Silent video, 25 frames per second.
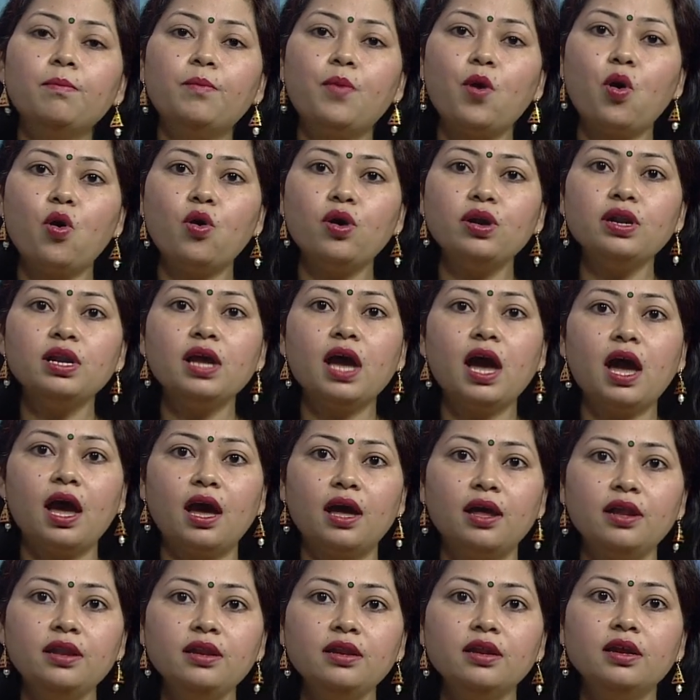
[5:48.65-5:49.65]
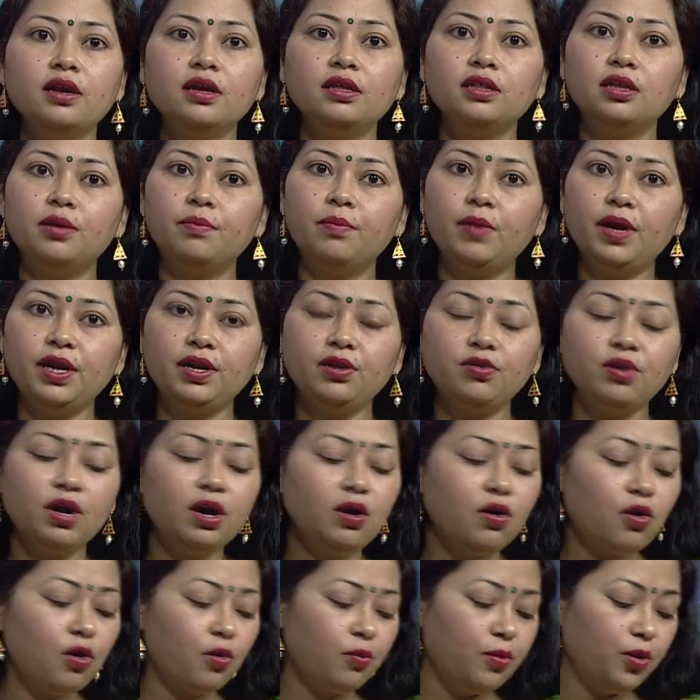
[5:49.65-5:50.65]
pons and the
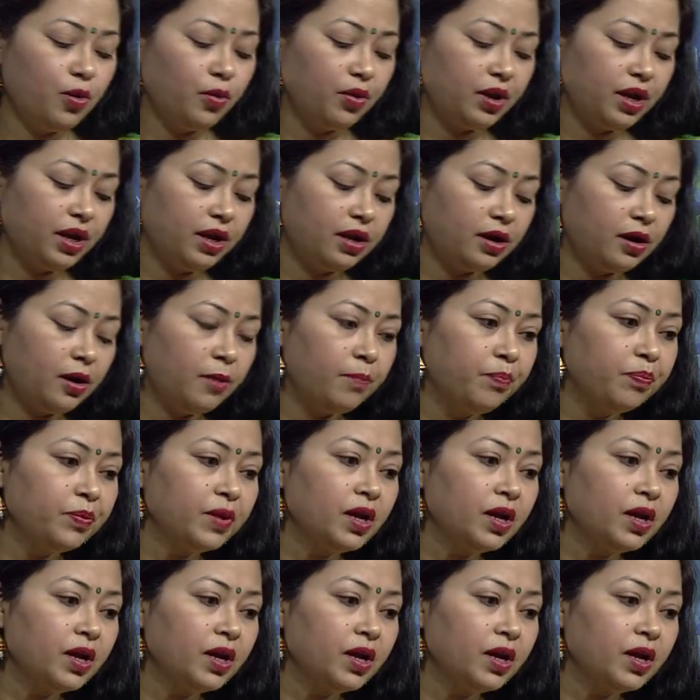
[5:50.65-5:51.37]
medulla oblongata.